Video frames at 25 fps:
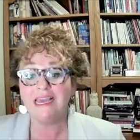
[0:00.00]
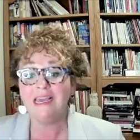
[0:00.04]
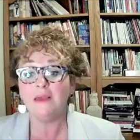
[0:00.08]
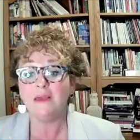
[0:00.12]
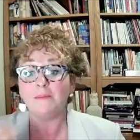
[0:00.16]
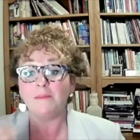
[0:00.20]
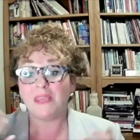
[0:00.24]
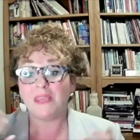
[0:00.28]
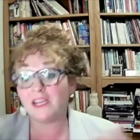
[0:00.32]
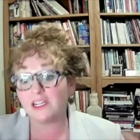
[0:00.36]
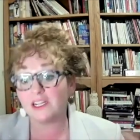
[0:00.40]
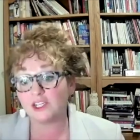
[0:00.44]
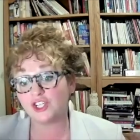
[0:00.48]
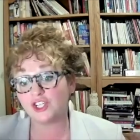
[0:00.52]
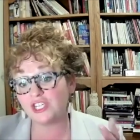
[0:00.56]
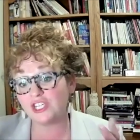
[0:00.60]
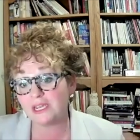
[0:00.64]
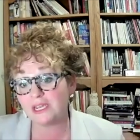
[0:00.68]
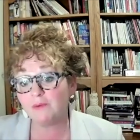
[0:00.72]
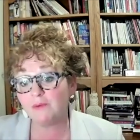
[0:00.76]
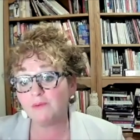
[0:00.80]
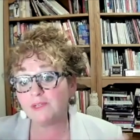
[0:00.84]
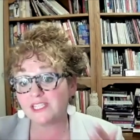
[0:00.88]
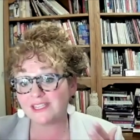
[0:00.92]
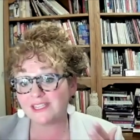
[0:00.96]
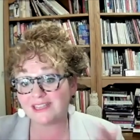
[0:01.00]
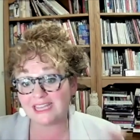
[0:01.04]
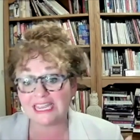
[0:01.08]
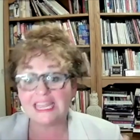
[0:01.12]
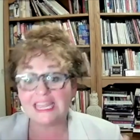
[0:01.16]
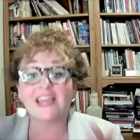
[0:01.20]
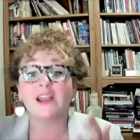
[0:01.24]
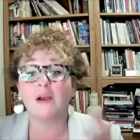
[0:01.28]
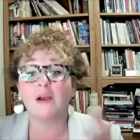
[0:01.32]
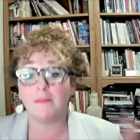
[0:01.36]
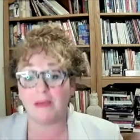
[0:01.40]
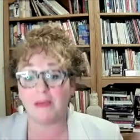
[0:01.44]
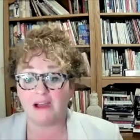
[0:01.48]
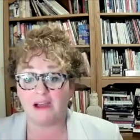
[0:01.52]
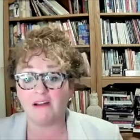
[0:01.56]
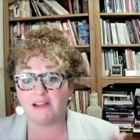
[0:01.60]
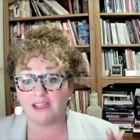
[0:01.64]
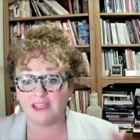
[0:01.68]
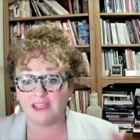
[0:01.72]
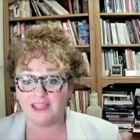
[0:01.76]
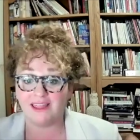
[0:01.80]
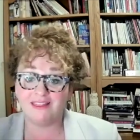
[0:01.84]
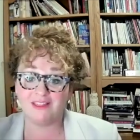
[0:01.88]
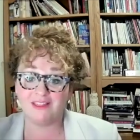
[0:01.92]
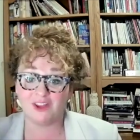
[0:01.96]
because she was thinking about
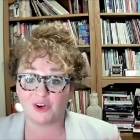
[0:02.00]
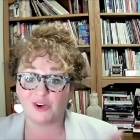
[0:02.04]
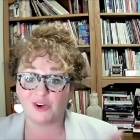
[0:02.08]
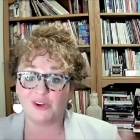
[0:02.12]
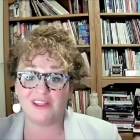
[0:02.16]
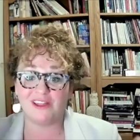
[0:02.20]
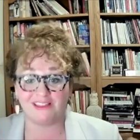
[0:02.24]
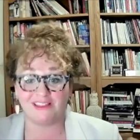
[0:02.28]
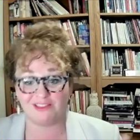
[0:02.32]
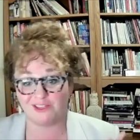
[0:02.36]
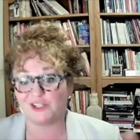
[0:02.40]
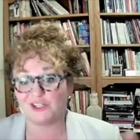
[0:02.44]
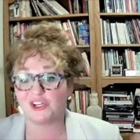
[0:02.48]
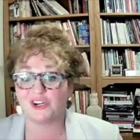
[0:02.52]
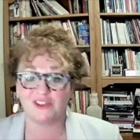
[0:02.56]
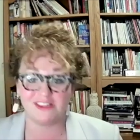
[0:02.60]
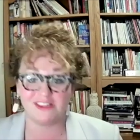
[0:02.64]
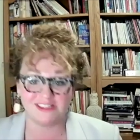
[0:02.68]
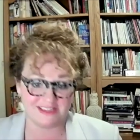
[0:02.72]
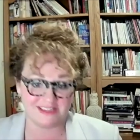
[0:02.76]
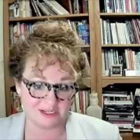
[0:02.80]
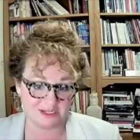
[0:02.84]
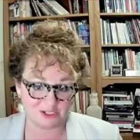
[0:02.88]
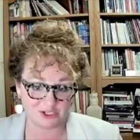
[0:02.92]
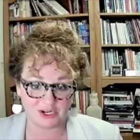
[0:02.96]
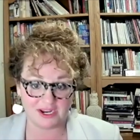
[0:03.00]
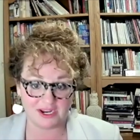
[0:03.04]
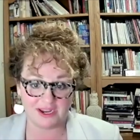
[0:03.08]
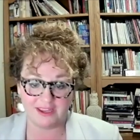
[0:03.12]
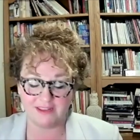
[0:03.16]
it at the turn of the century,